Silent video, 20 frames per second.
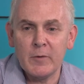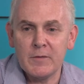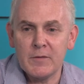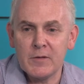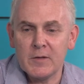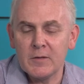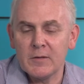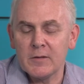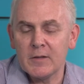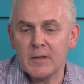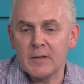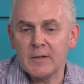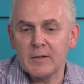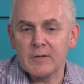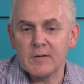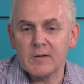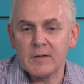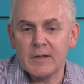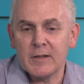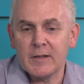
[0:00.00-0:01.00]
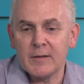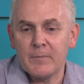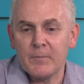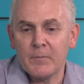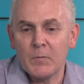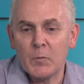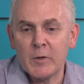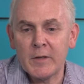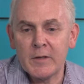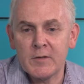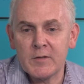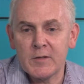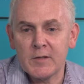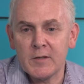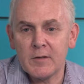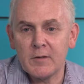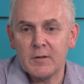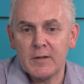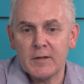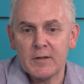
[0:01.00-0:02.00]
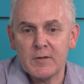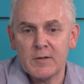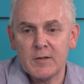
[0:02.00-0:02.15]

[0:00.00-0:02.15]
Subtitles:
We still got 1 or 2 that are